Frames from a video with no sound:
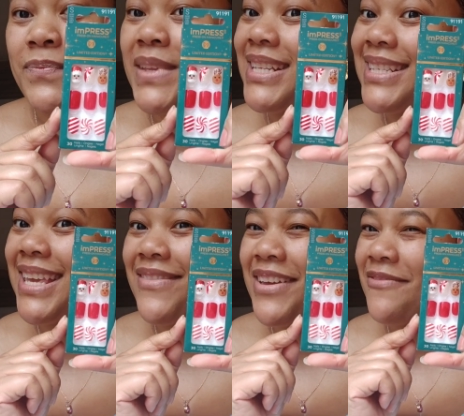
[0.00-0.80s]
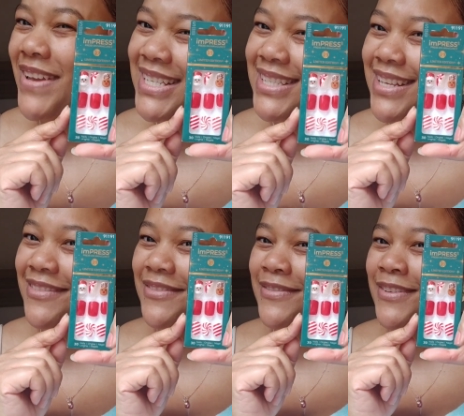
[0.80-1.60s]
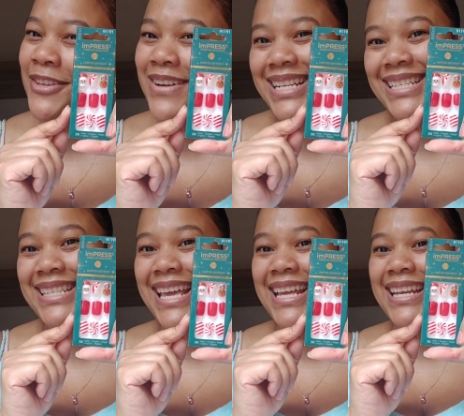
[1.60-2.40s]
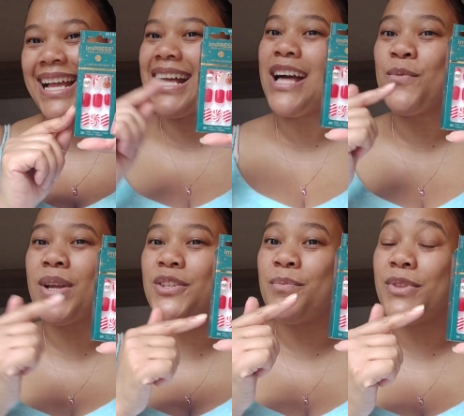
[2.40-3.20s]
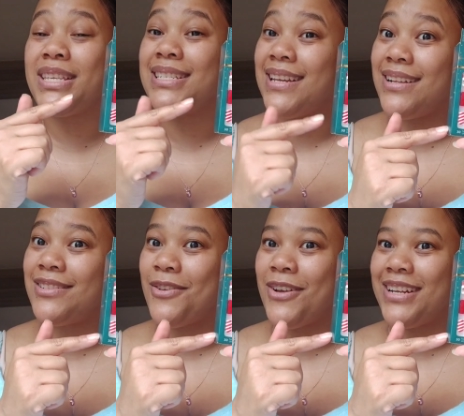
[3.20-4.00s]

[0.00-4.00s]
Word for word: It's giving festive. You understand? I can't wait to put these nails on.